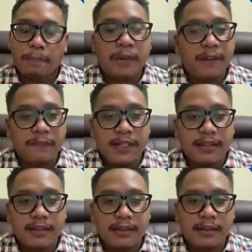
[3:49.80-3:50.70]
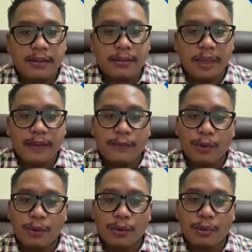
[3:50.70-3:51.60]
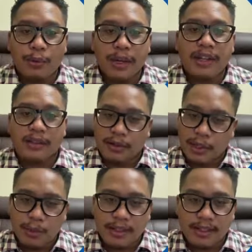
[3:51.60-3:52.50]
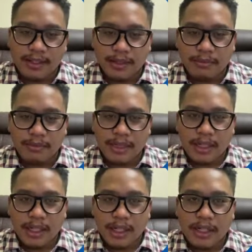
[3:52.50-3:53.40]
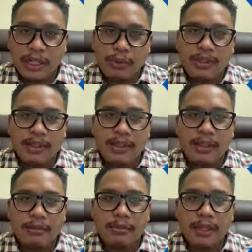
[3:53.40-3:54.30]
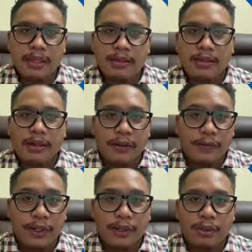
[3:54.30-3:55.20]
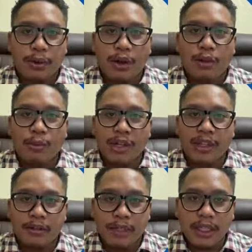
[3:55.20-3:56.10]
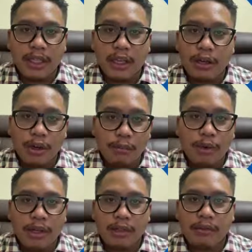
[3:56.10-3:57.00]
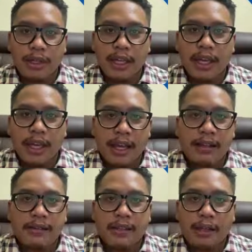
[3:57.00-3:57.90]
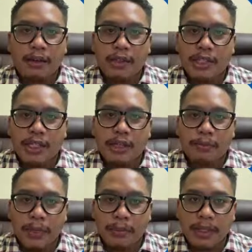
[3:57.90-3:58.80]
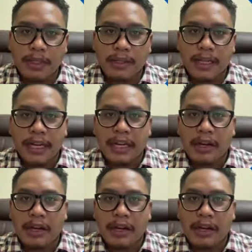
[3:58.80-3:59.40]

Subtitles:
But first, we have to know what is a reward system. Reward system is referred to all monetary, non-monetary, and psychological payment that an